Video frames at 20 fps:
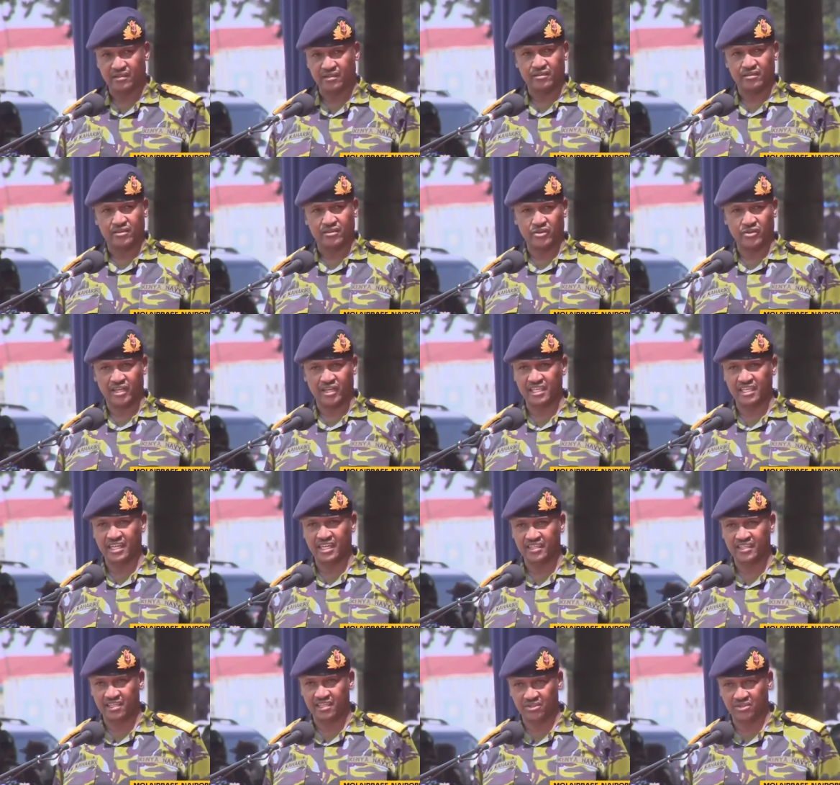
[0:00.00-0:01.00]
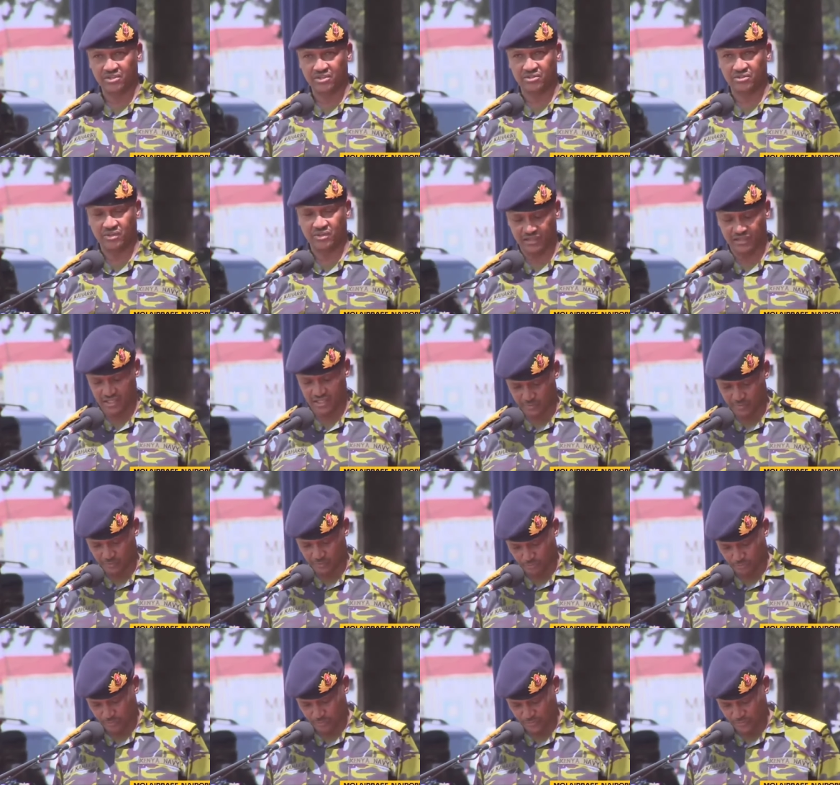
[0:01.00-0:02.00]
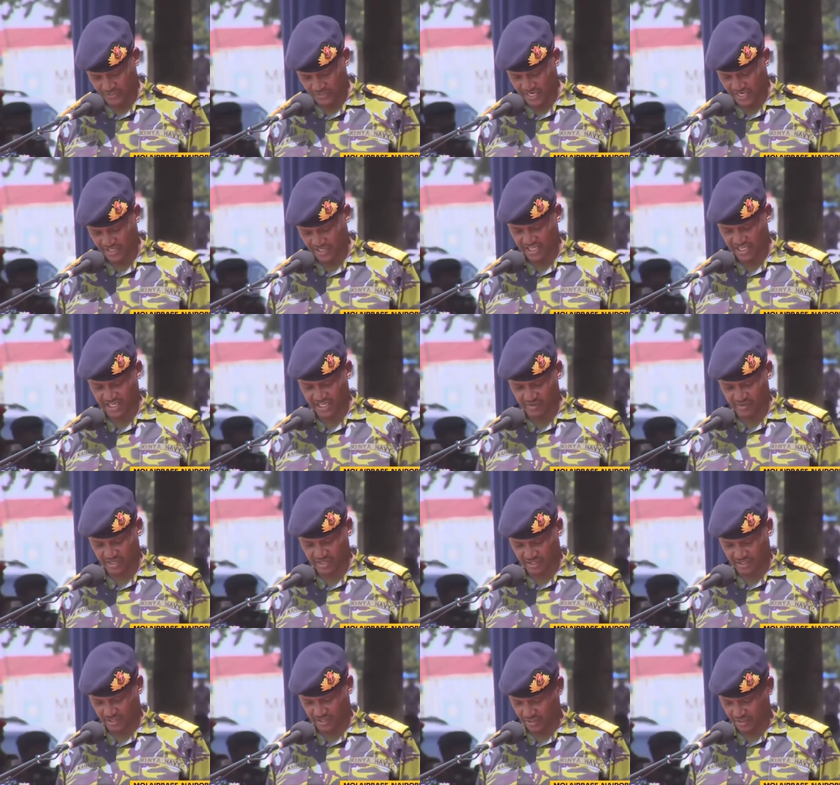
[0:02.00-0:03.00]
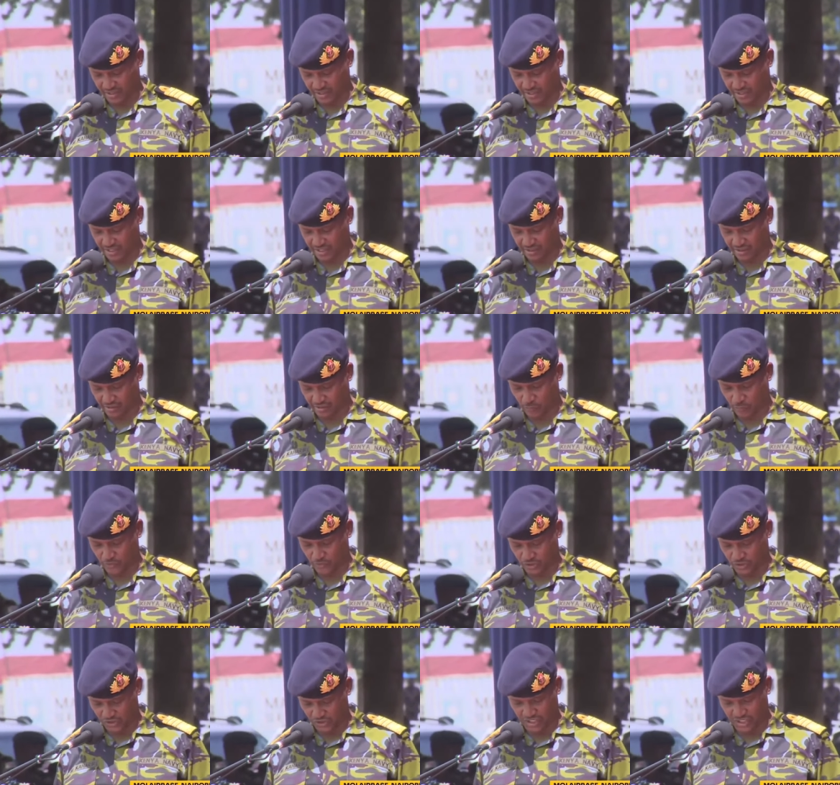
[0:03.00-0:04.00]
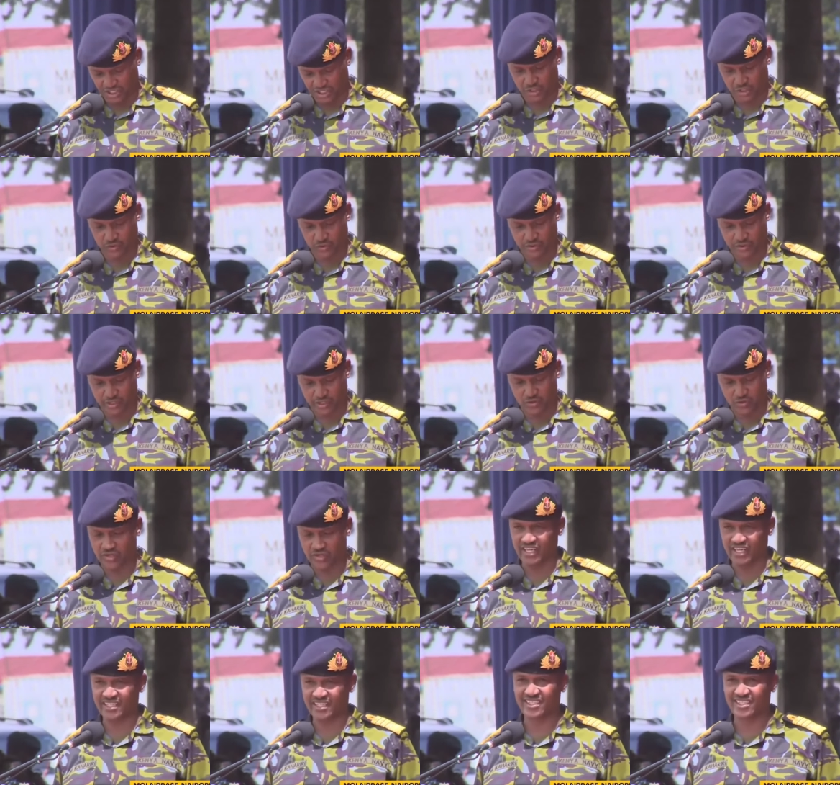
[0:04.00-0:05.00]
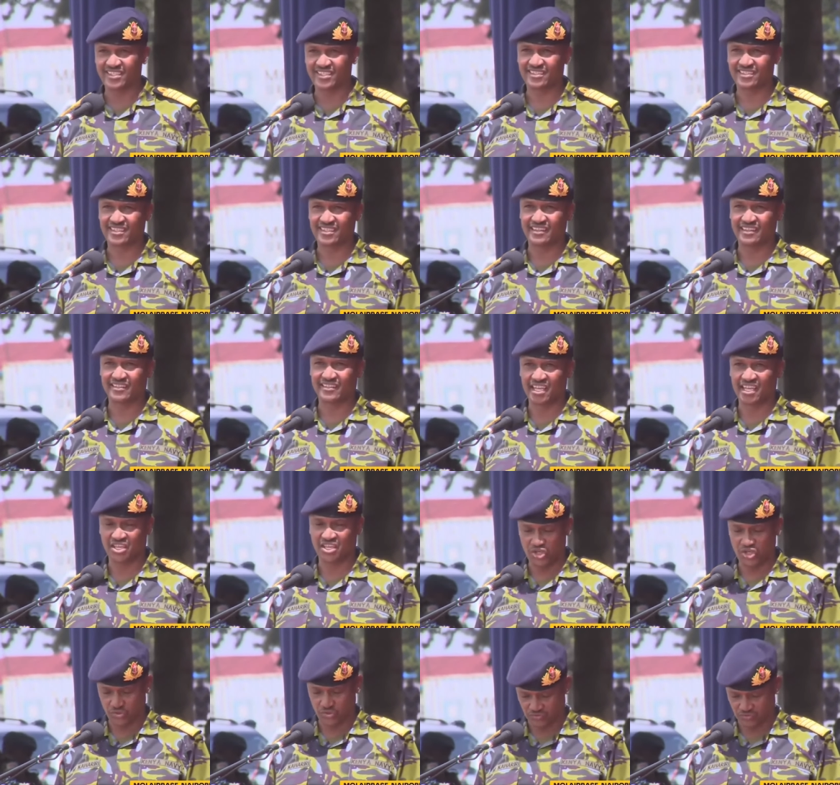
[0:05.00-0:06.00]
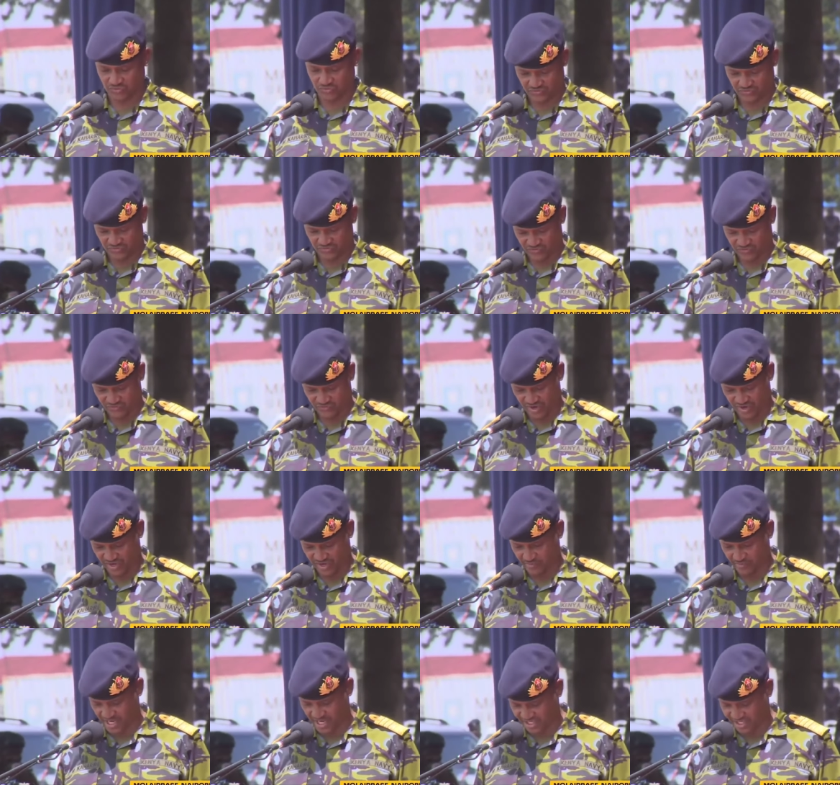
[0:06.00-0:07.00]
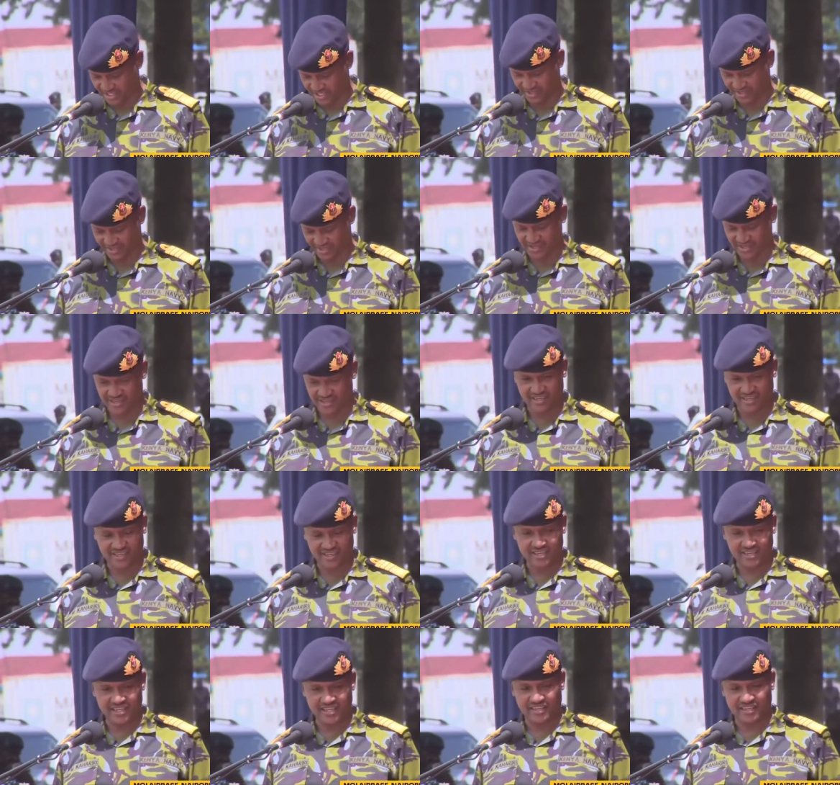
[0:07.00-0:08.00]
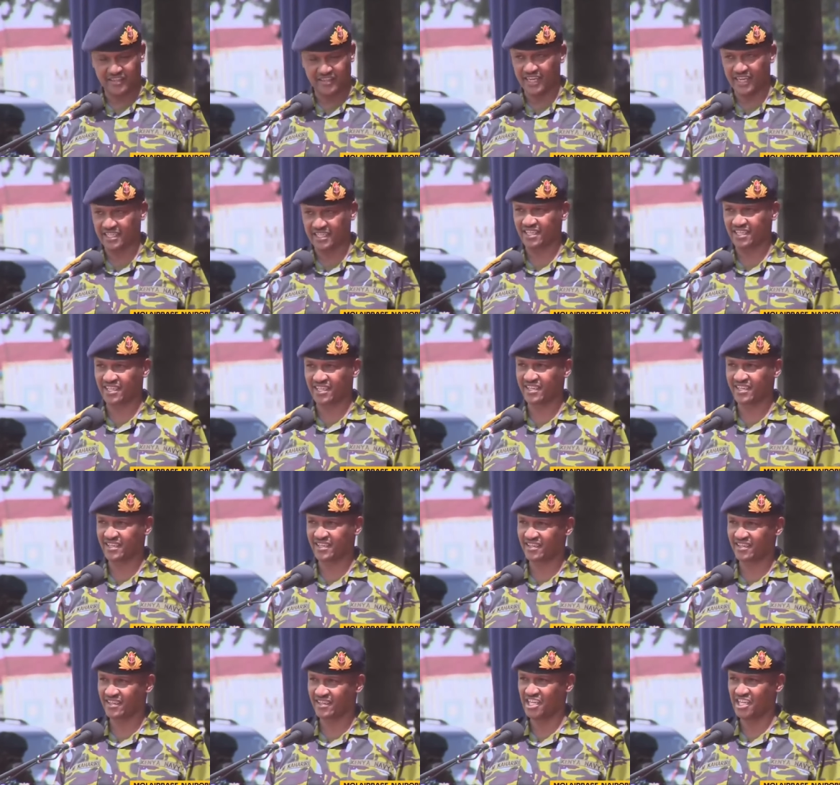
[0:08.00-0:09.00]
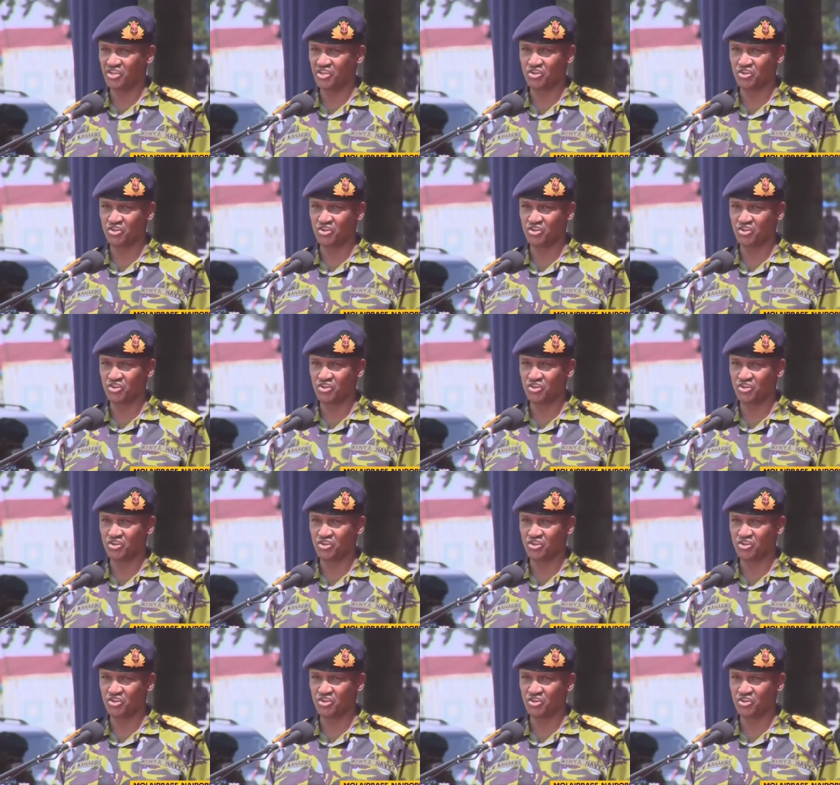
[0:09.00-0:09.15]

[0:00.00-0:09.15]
Your Excellency, also at this juncture, let me take opportunity to recognize and thank you very much that in your